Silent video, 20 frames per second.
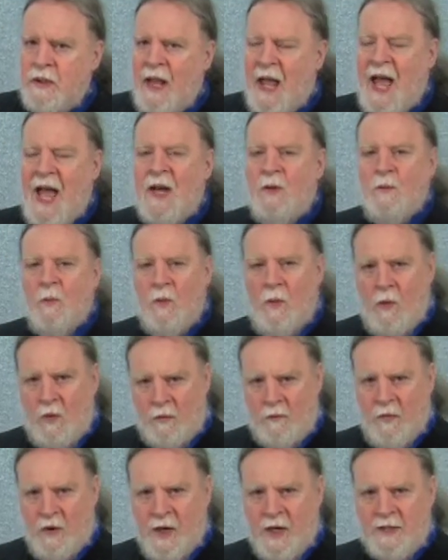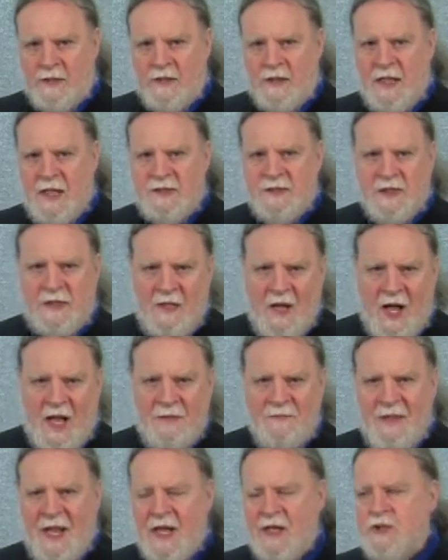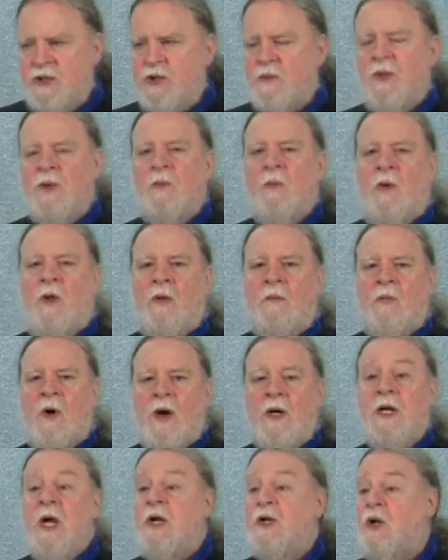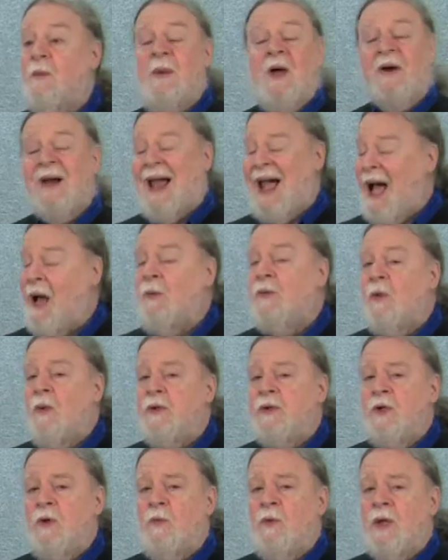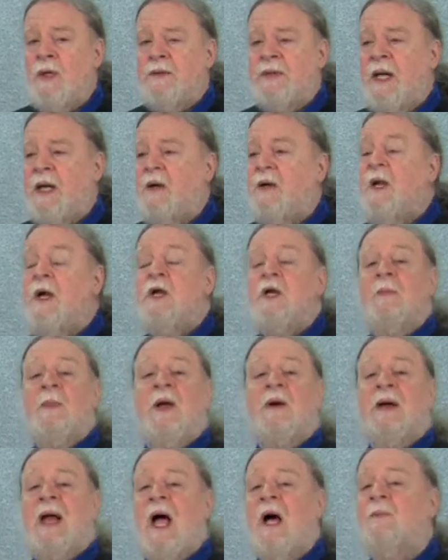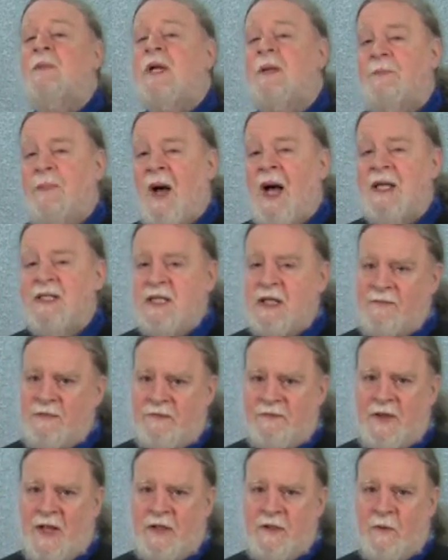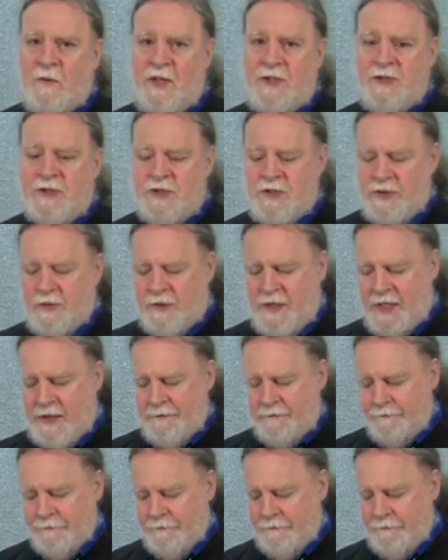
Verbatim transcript: at Walmart as a non manager at Walmart, no matter how long you work there, no matter how many positive evaluations you get.